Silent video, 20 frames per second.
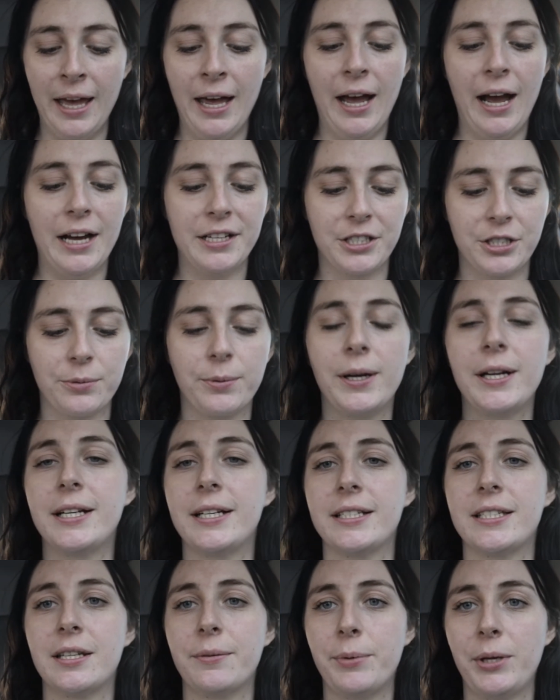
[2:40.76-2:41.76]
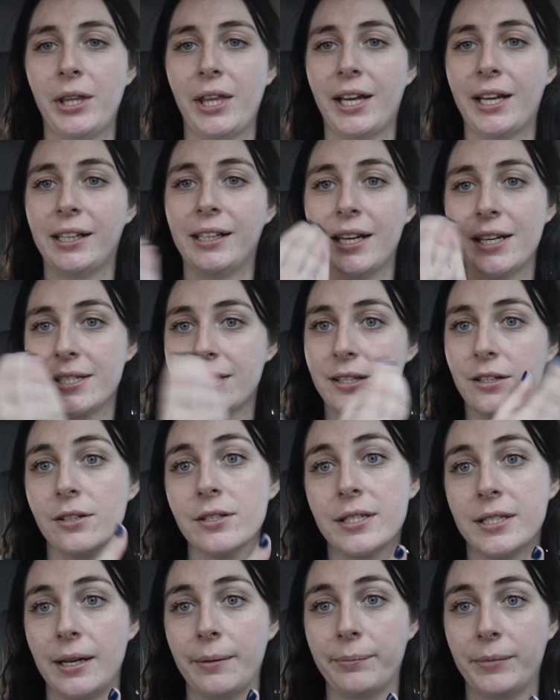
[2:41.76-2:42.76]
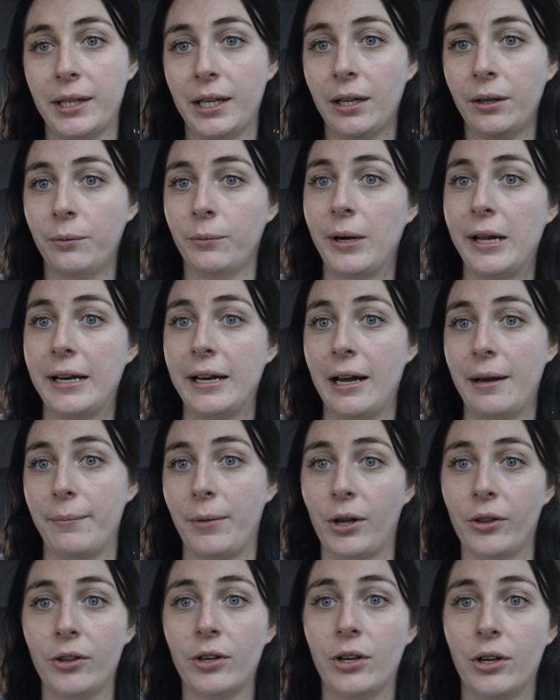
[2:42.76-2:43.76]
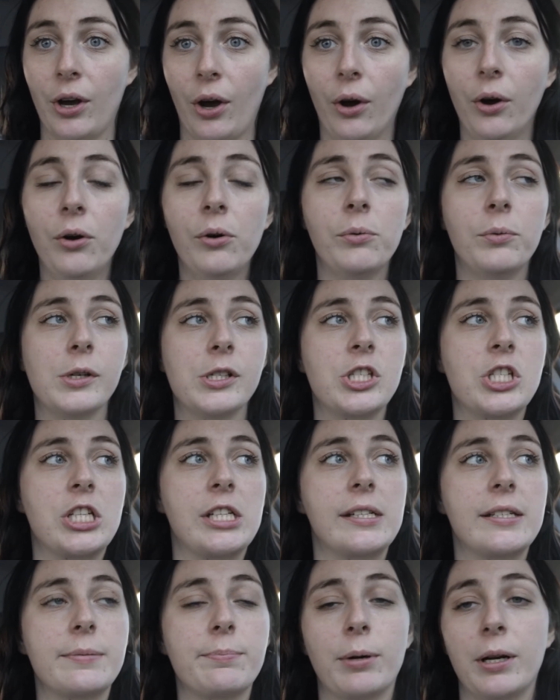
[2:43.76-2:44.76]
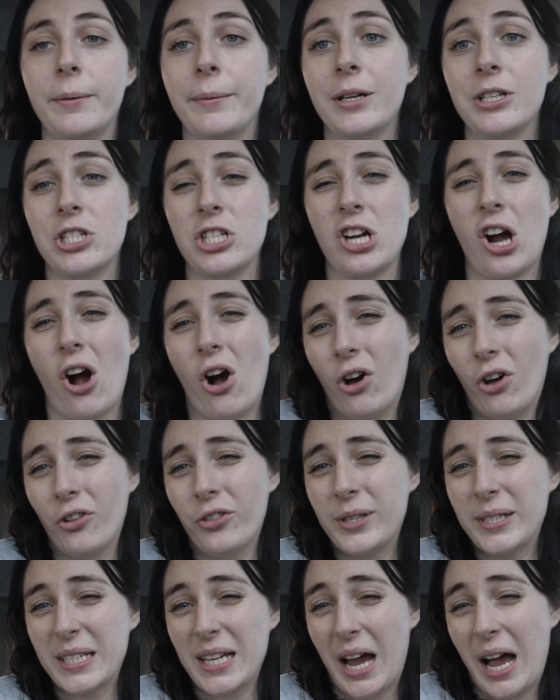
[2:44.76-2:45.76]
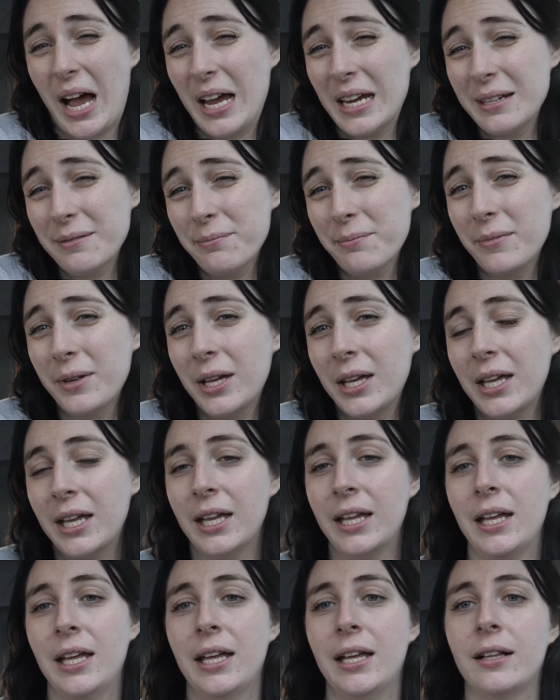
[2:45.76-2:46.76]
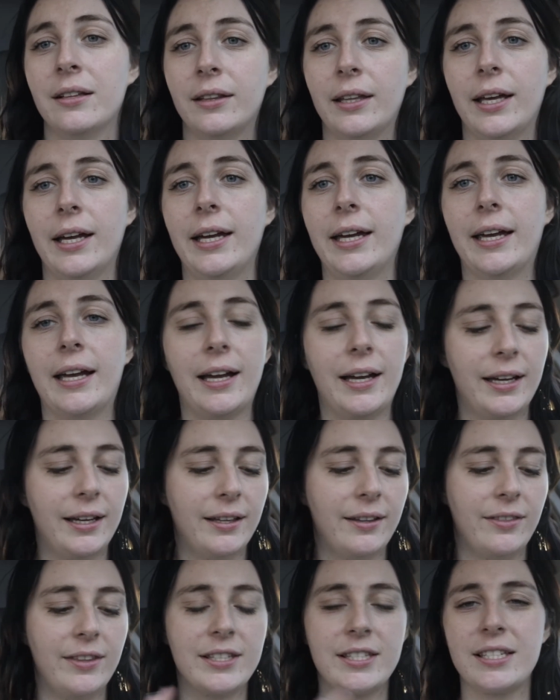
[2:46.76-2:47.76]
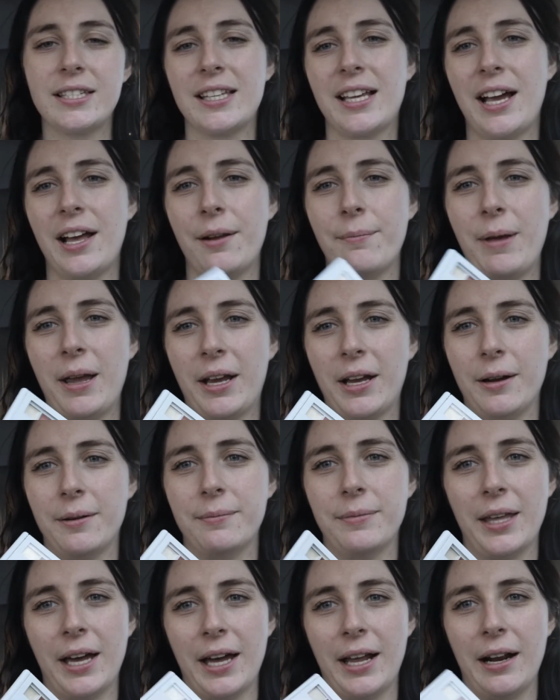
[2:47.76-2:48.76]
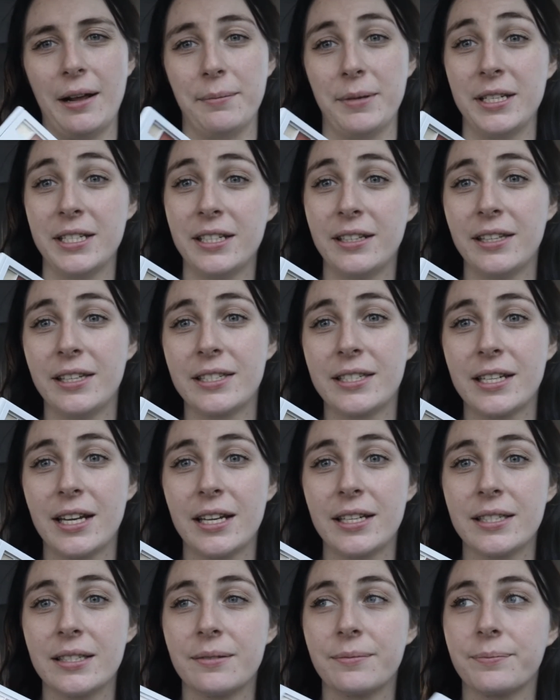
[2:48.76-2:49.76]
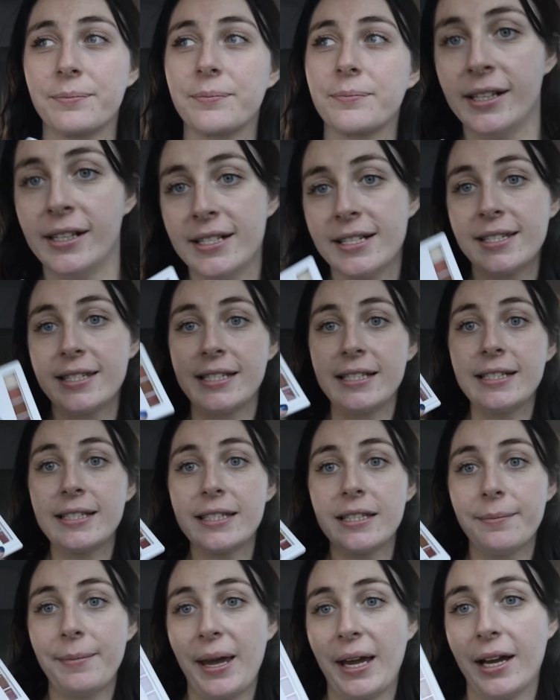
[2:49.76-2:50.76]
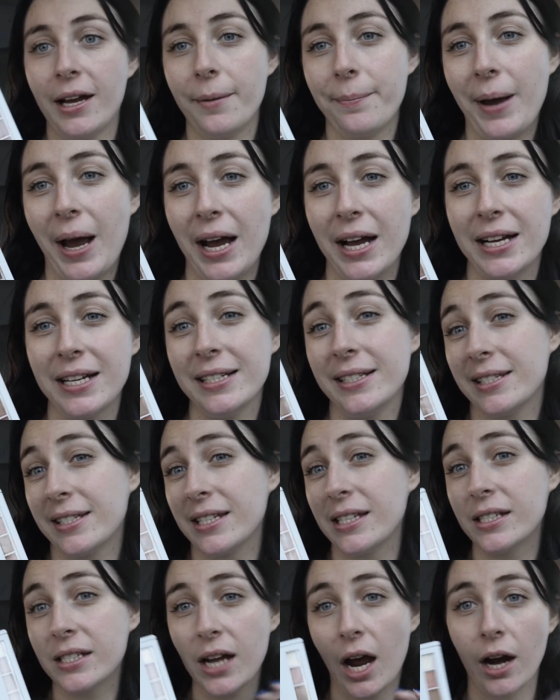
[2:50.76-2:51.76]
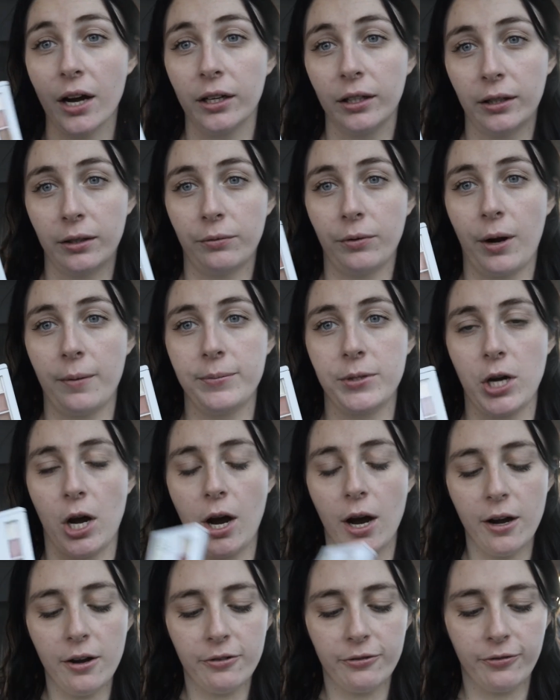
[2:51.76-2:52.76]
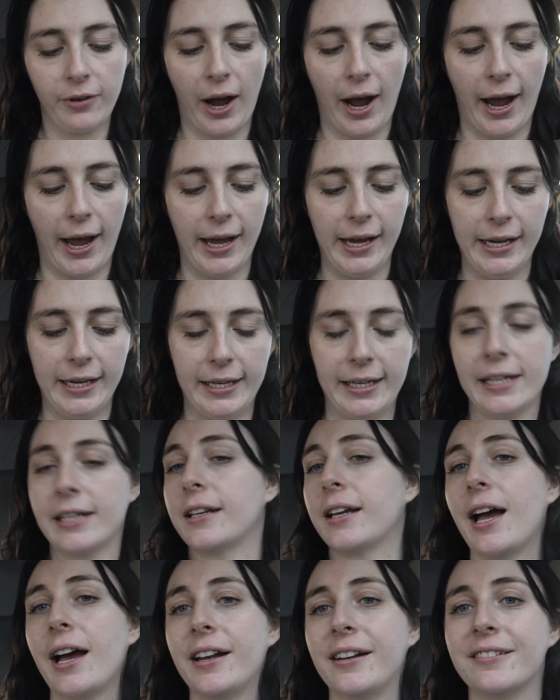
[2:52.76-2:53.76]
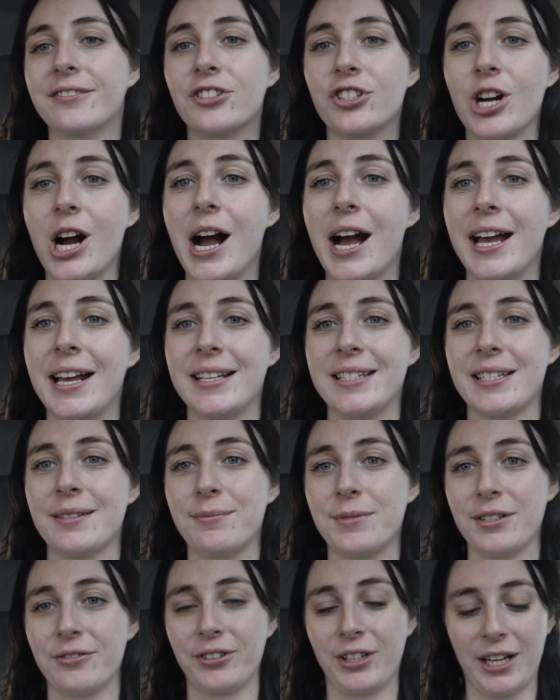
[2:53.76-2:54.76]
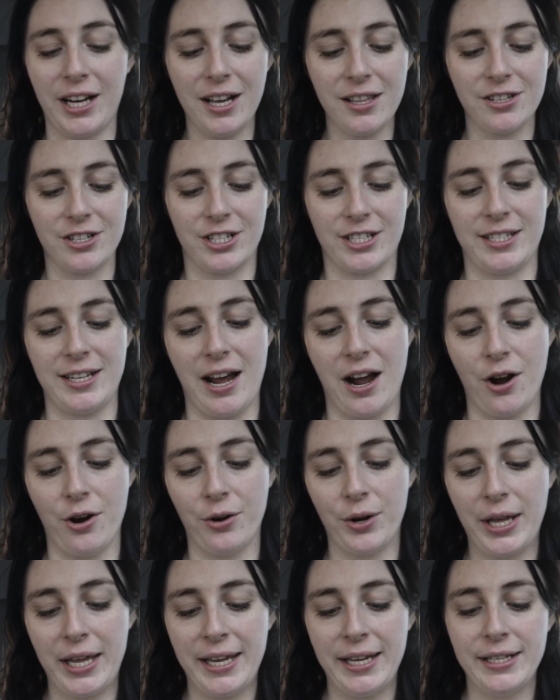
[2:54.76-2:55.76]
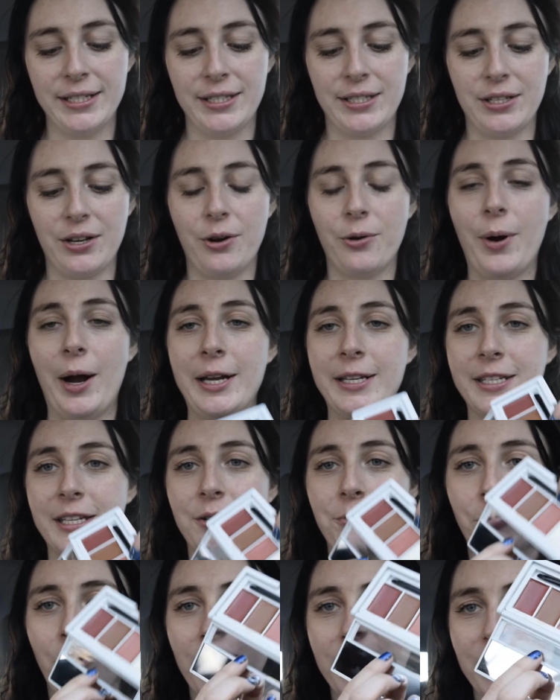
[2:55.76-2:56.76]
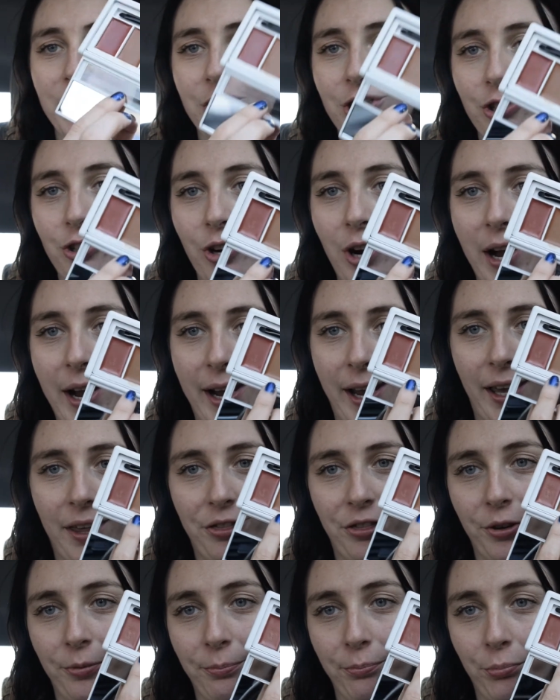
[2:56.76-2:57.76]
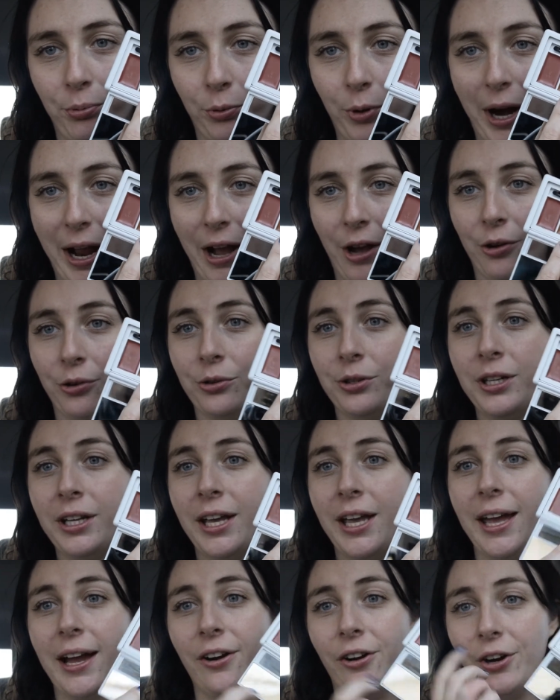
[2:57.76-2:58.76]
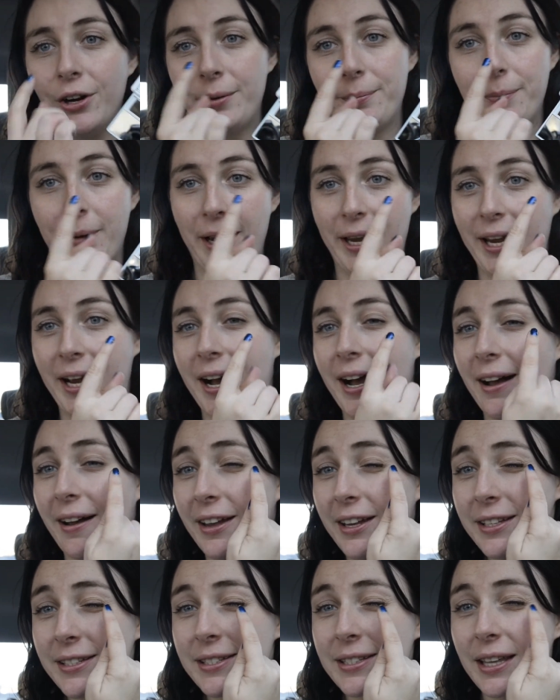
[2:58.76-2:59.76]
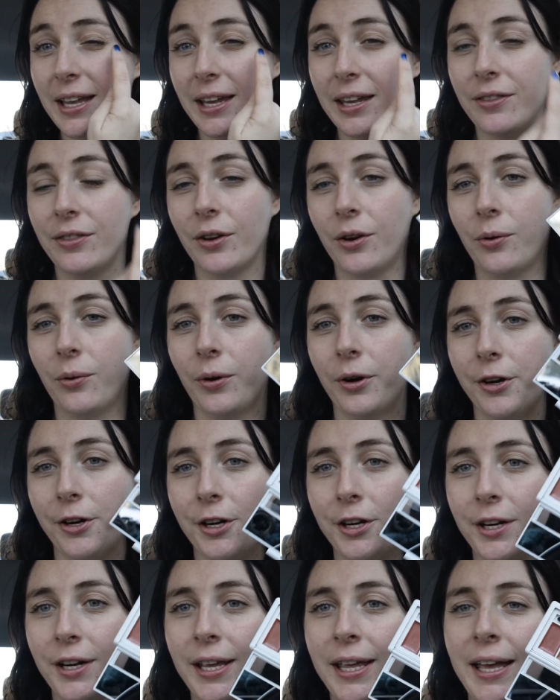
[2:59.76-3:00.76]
I just wanted it to be like a nice little something when I'm on the go, which is pretty much all the time. Like, this is the kind of makeup that I'm into these days. Since the makeup has entirely rubbed off, I can kind of try some different colors now. So I did want to try the brown on my eyes, like in the corner.